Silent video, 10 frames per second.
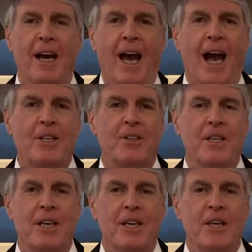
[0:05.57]

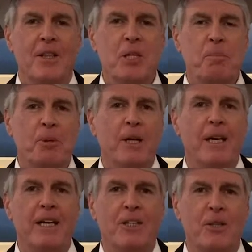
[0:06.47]
Actually, this play
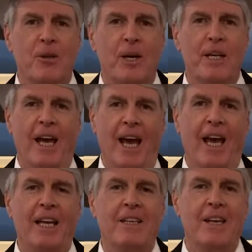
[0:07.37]
is going to
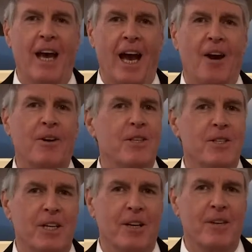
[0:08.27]
end our
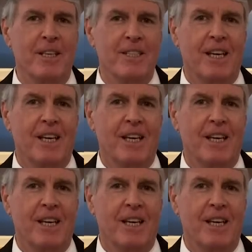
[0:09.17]
series.